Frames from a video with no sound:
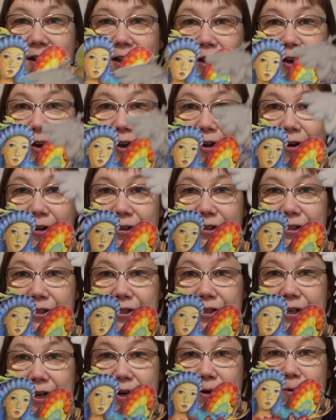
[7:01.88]
a
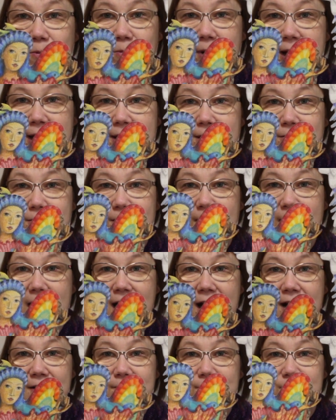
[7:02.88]
lot when you
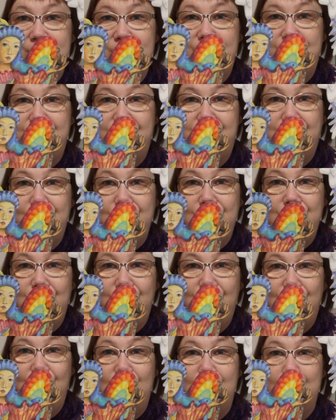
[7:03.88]
have the
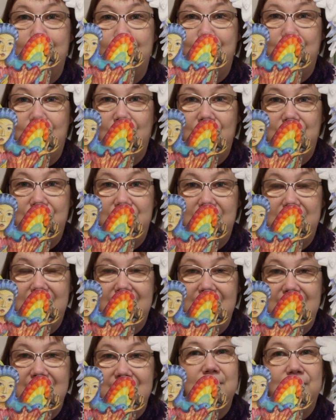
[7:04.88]
full
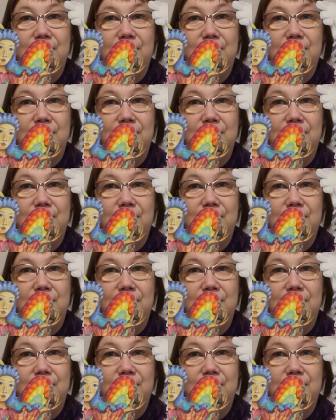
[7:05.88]
body